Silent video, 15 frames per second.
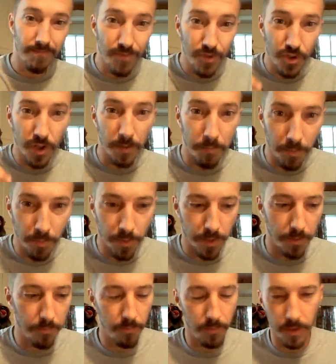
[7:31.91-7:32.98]
sharp point,
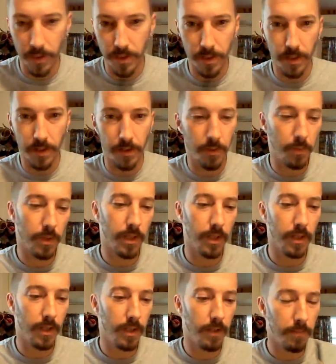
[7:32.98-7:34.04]
which I don't know why you
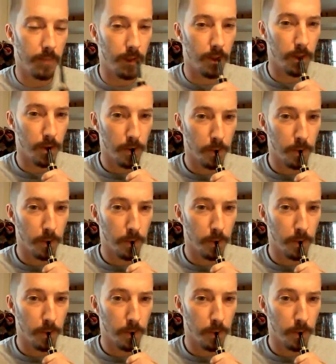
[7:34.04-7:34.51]
need it, but